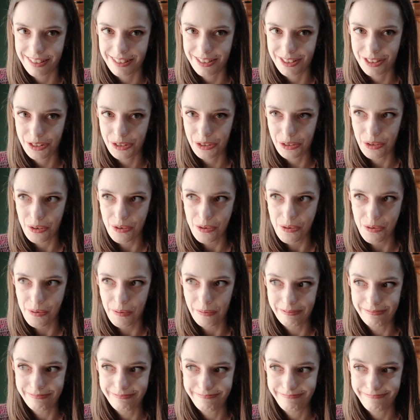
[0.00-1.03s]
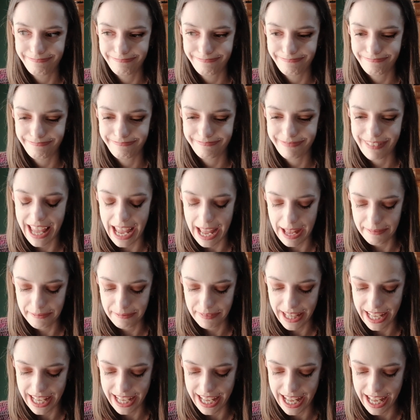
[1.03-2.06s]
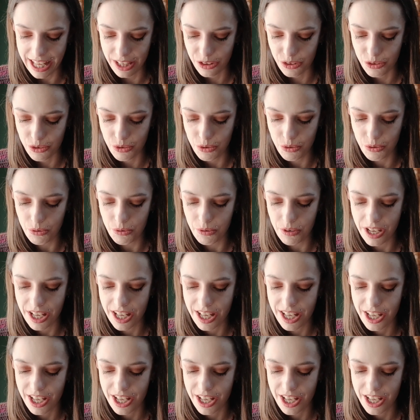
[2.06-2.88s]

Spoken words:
So yeah, I had to